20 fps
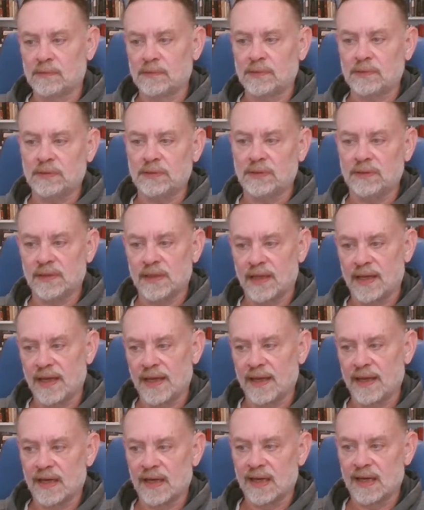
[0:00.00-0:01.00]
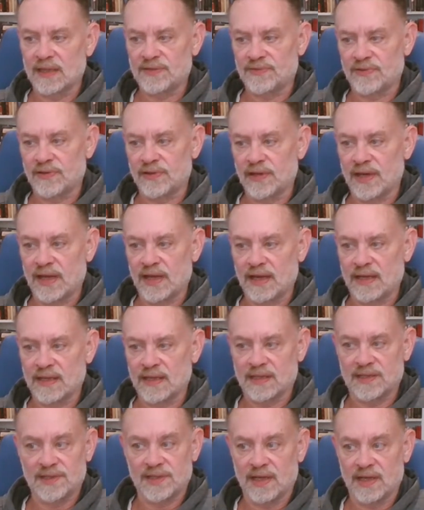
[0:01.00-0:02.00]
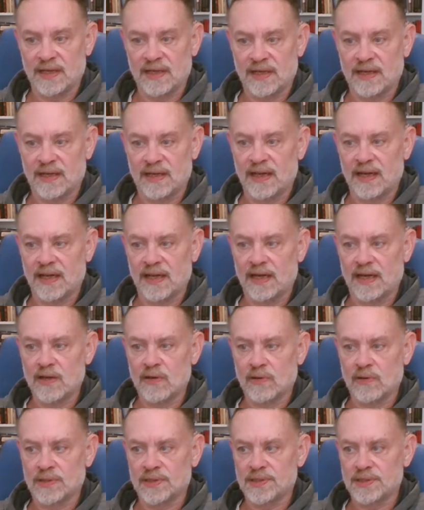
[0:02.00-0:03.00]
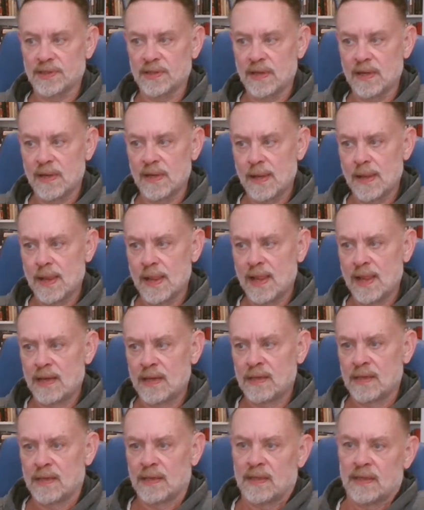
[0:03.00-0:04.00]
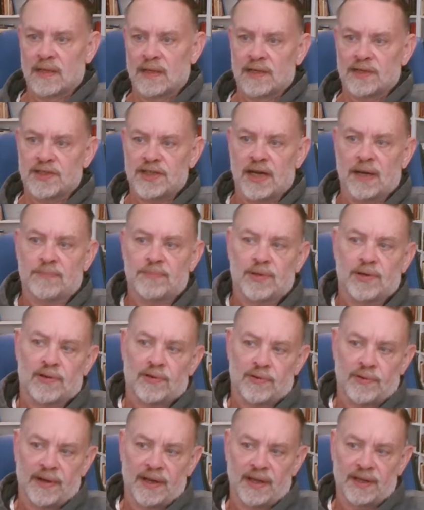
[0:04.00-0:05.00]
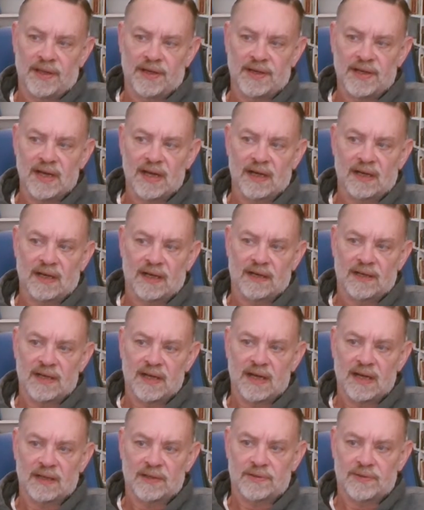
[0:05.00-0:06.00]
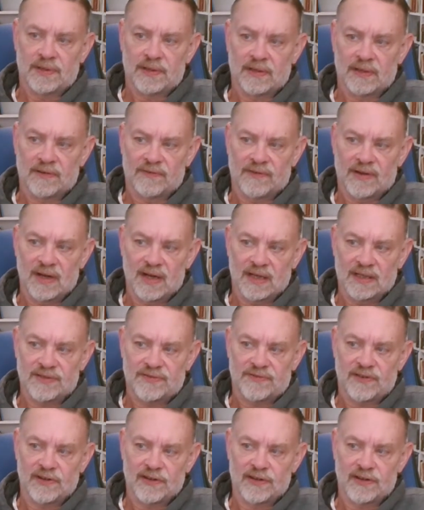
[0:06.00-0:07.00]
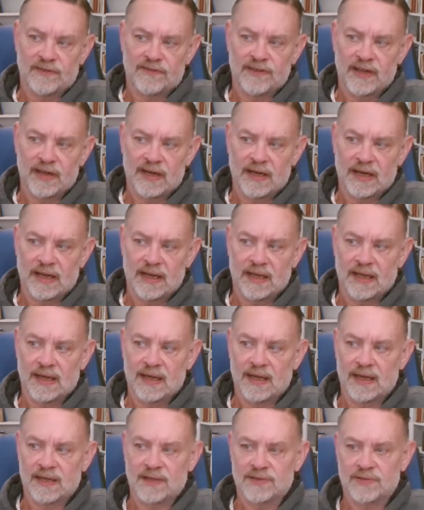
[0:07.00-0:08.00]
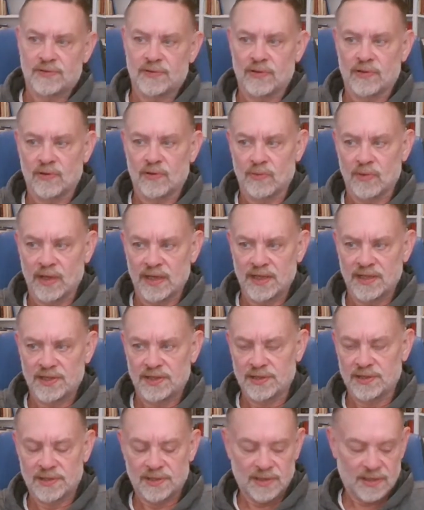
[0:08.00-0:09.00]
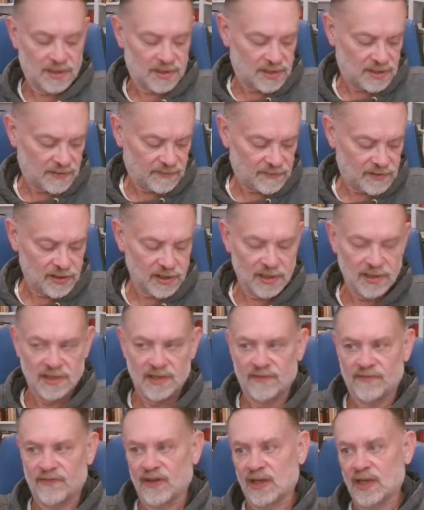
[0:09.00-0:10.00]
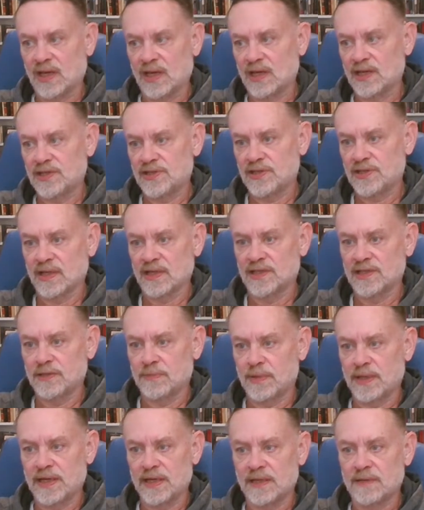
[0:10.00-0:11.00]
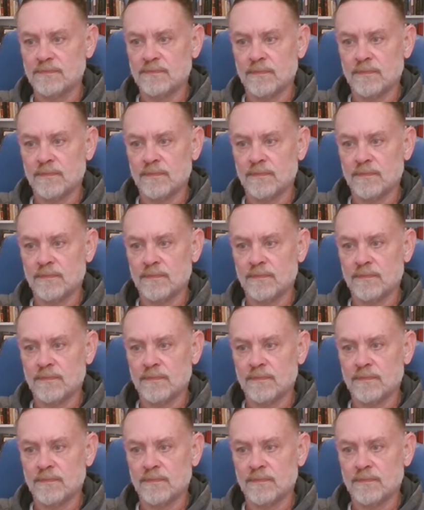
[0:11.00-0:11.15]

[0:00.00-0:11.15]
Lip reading: at Oxford had excited any notice. Chapter 3, the doctrine of Oxford Divinity as to the righteousness of justification exhibited,